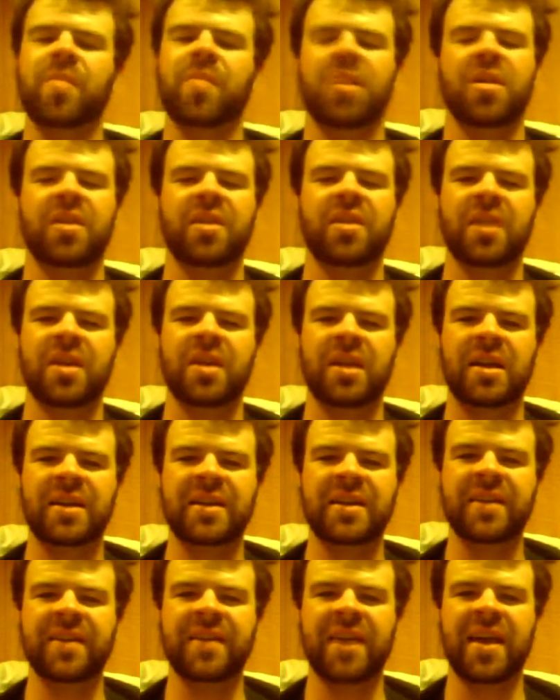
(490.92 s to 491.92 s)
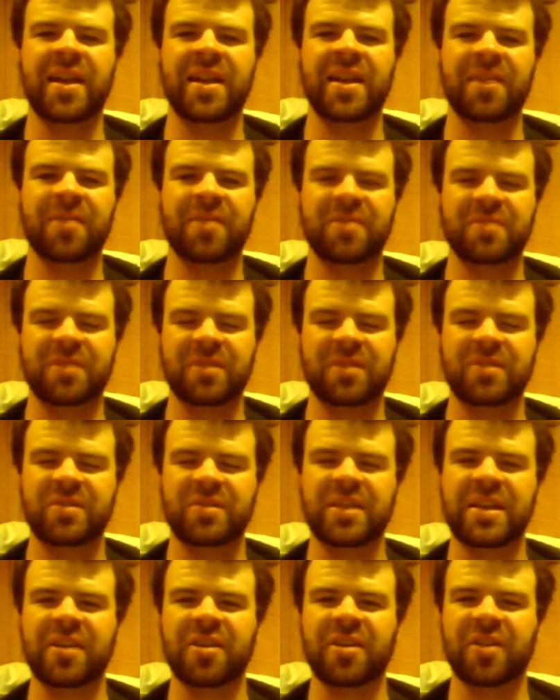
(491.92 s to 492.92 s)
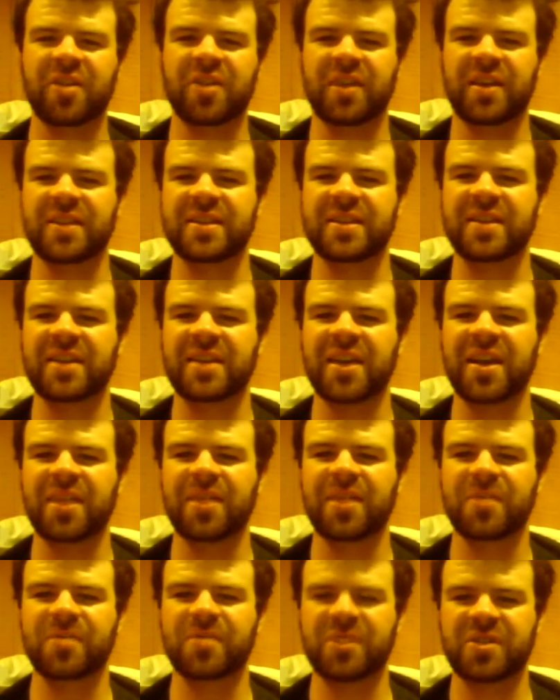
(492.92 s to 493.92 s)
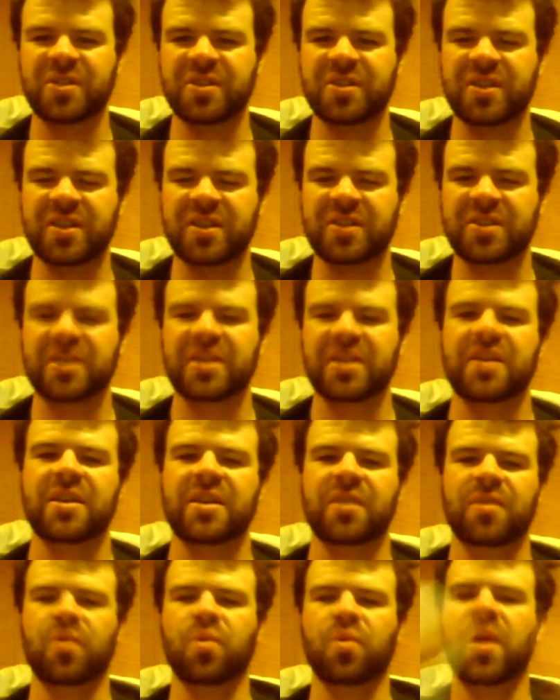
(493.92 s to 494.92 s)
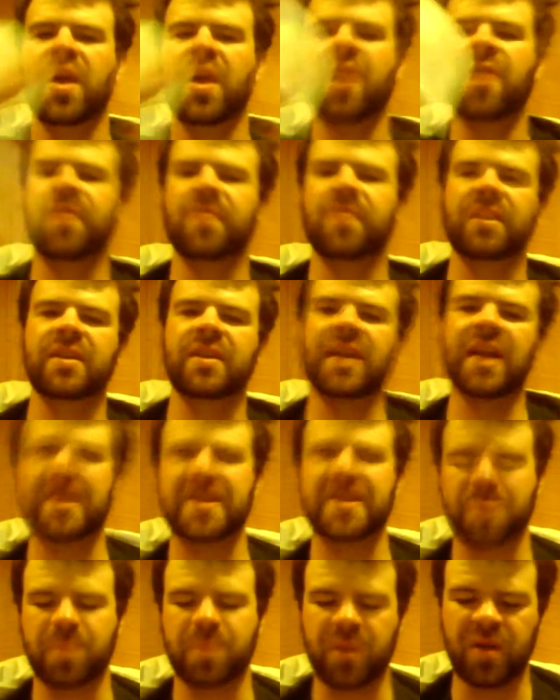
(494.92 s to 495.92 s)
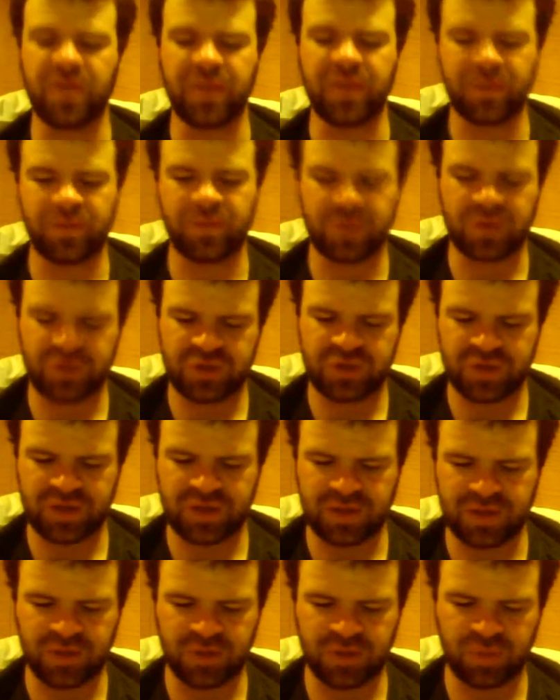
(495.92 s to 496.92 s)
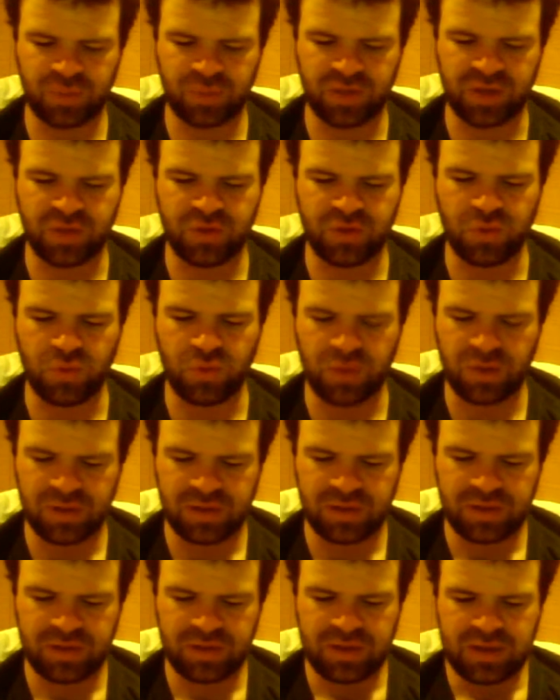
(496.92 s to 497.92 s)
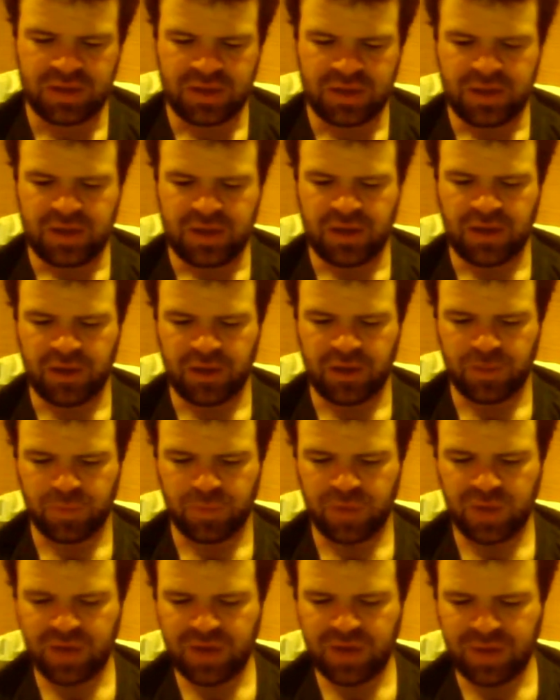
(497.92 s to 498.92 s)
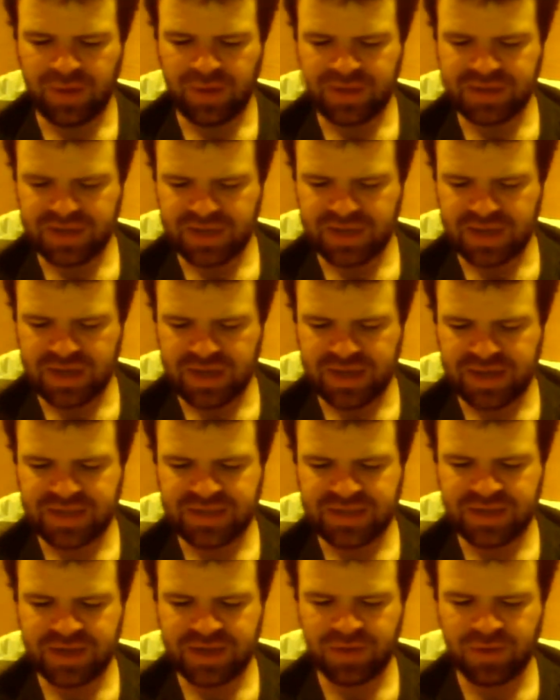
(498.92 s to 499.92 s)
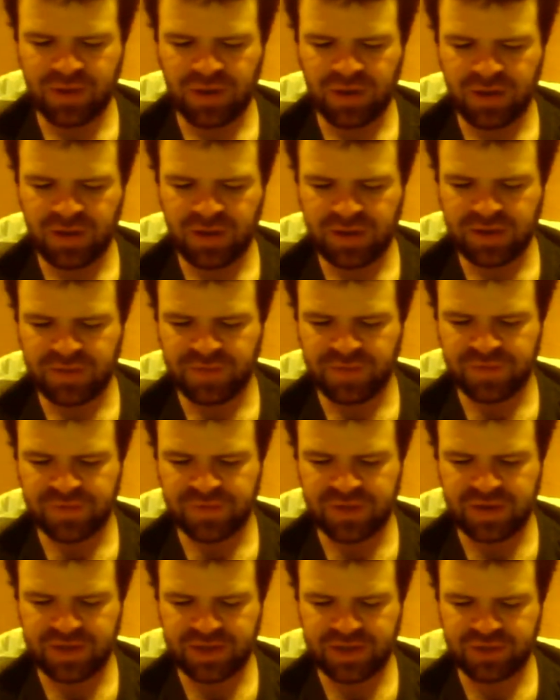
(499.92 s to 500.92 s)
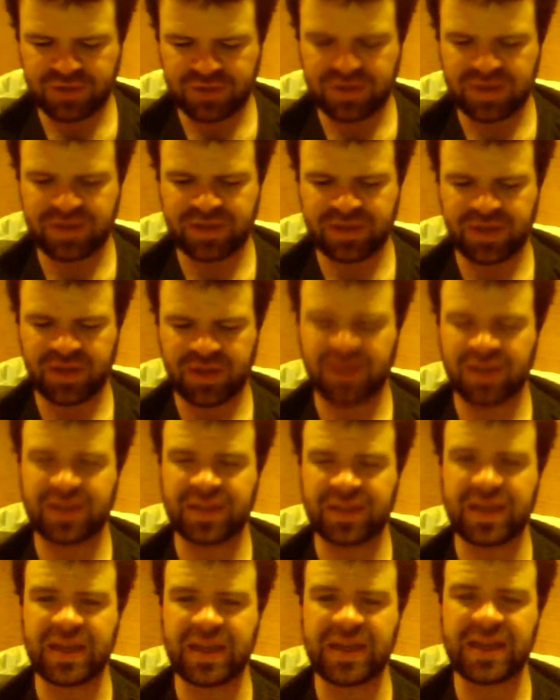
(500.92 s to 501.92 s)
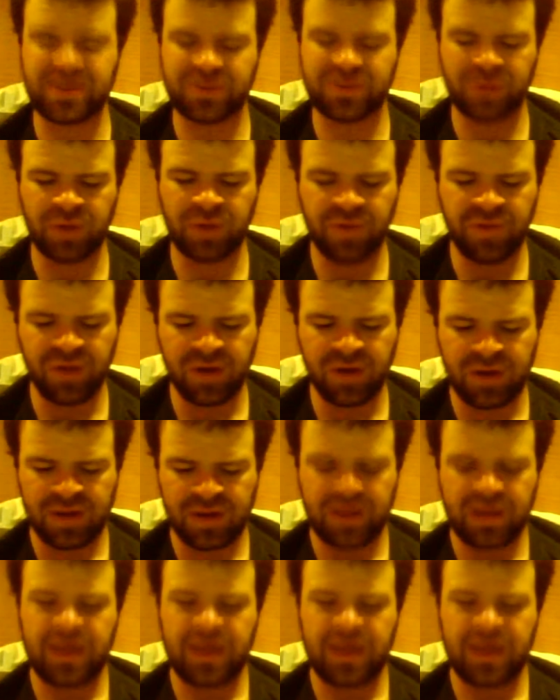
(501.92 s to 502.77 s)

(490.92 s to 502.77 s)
the middle, and I did that, and it was neat looking inside. It was just this round glass building, which looked pretty cool. But anyways, I continued on 59th Street until I got to the East River,